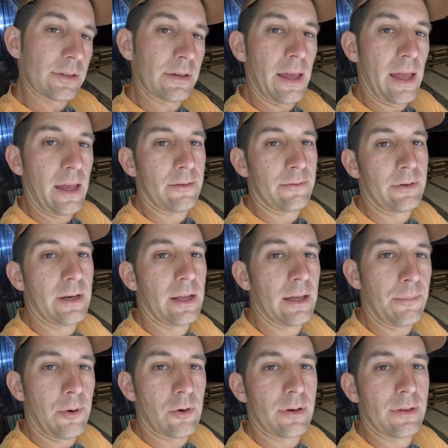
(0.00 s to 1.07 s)
an everyday
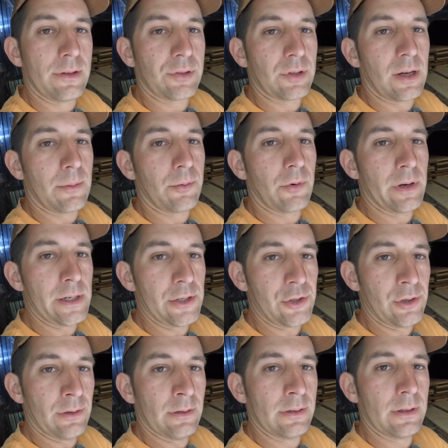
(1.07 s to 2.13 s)
part of this
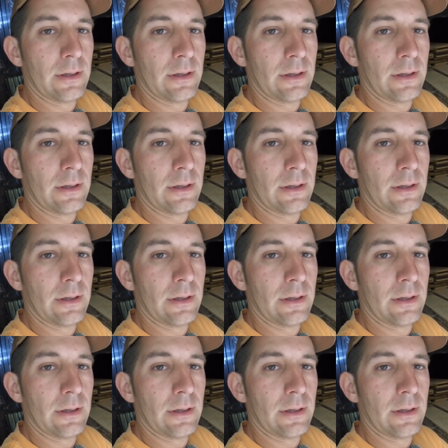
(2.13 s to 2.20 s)
operation.